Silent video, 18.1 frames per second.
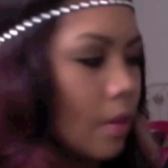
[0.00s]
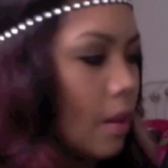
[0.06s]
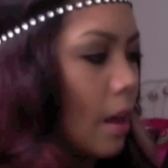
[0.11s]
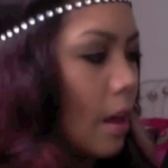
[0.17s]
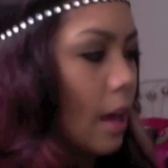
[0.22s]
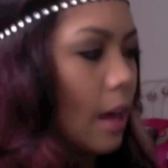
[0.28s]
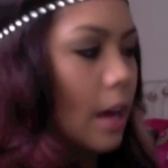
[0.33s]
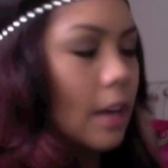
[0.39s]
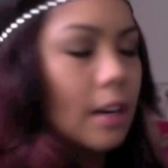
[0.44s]

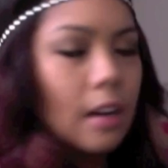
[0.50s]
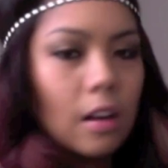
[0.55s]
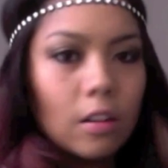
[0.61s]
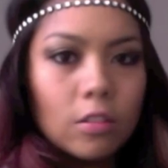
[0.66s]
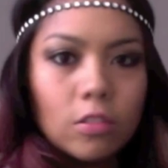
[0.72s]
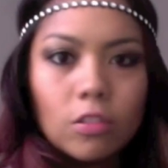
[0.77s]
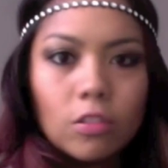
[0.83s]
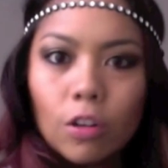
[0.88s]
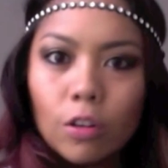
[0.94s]
And
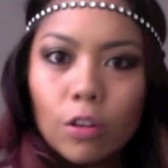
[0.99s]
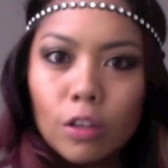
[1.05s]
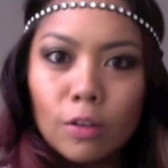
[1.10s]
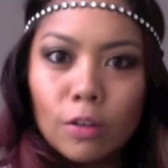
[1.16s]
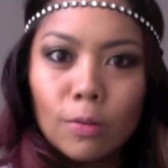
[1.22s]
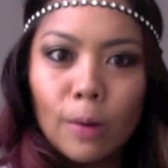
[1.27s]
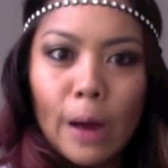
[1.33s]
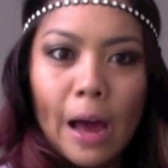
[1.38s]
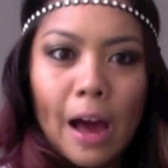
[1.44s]
I'll show
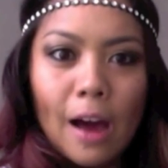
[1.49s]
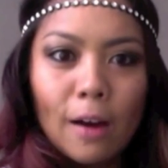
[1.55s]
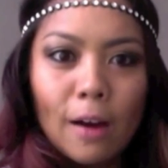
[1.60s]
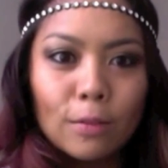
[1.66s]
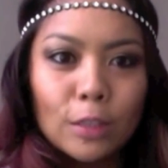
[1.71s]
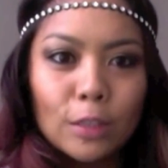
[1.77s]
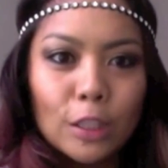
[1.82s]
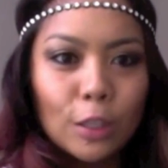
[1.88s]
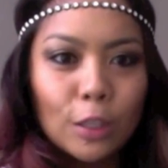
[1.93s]
you
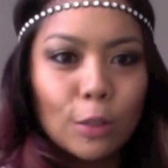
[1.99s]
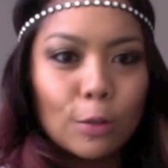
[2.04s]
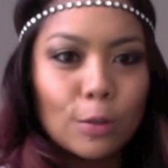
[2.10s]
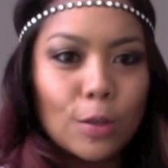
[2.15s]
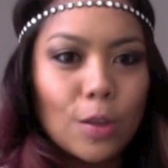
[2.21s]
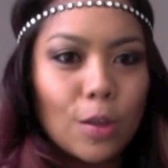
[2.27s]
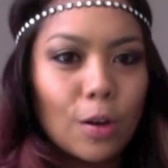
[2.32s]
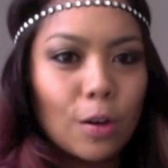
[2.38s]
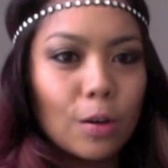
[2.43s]
how to
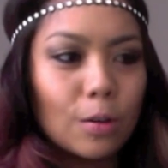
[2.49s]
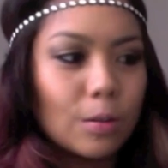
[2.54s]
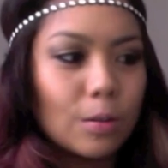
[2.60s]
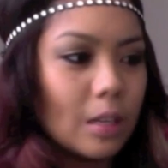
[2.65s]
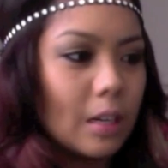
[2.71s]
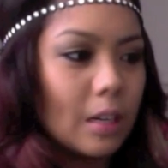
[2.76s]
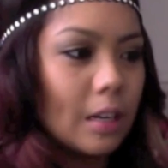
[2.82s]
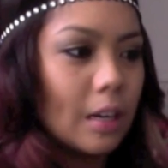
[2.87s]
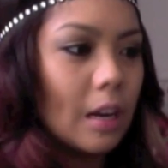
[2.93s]
use those
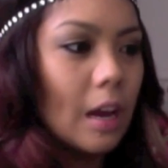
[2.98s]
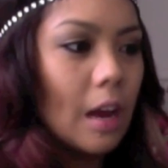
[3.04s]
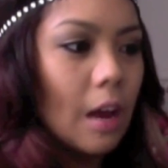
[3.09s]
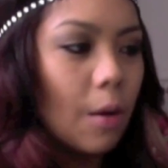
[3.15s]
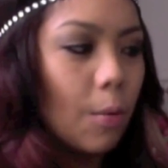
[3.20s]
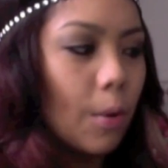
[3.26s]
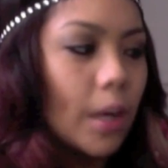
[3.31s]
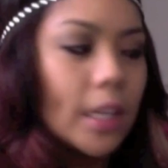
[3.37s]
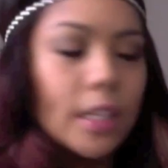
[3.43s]
and
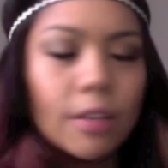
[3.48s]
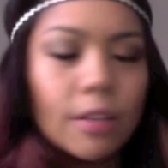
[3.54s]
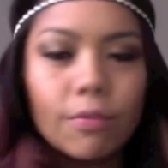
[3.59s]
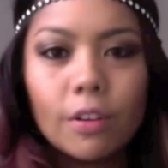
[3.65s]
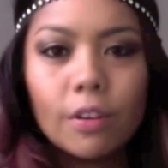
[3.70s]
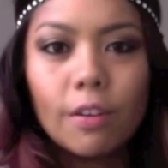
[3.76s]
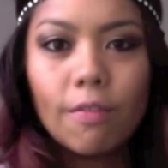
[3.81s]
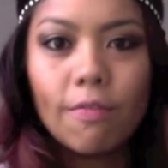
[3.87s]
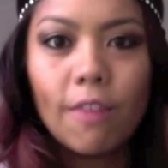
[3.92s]
what
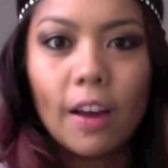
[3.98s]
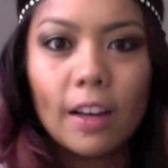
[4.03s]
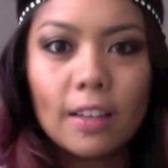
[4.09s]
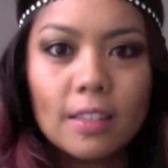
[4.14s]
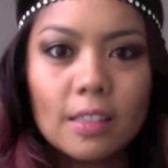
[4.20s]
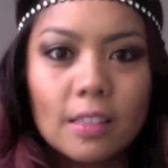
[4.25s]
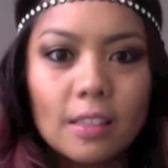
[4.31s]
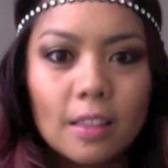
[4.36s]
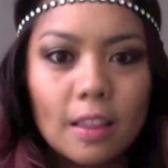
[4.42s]
different
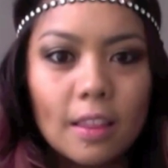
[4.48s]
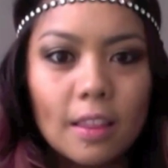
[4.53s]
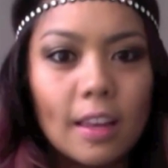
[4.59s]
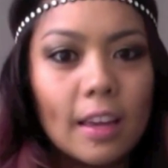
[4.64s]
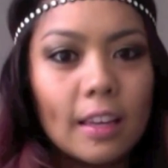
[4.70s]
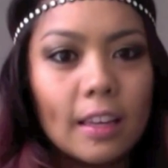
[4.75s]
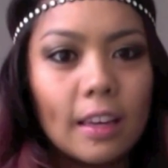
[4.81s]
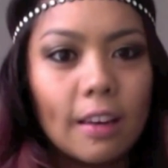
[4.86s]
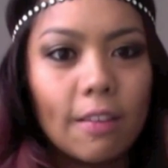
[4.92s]
effects
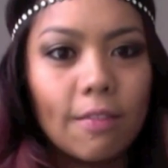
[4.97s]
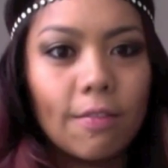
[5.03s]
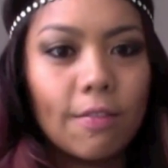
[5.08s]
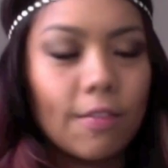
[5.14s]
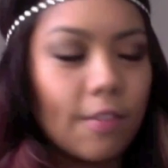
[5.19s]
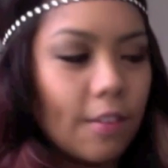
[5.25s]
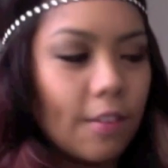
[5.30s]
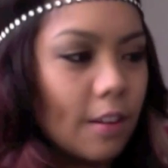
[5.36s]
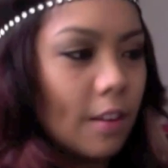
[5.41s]
they give,
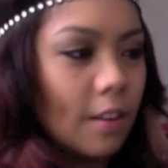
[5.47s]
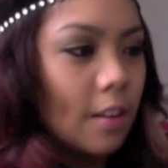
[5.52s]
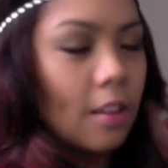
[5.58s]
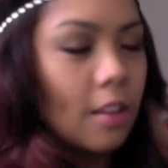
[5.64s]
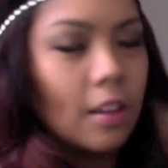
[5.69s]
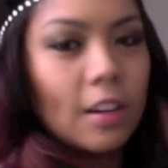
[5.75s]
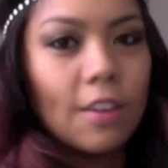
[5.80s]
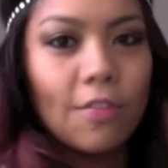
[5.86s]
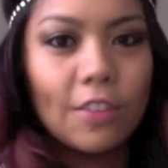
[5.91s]

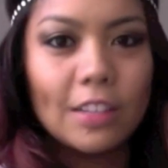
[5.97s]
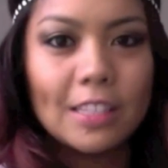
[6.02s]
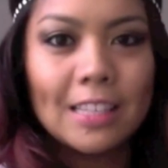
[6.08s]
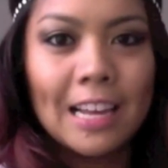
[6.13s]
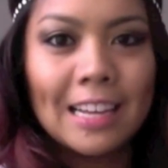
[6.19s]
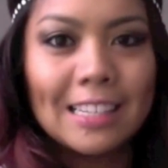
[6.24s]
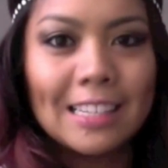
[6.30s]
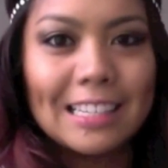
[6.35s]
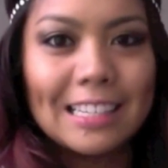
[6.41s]
the different
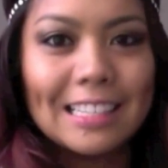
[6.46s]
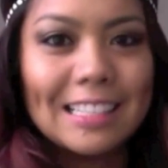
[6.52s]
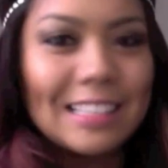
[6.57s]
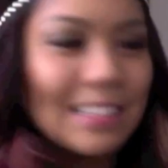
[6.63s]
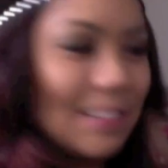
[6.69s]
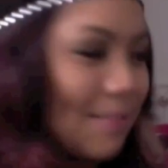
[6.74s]
sizes.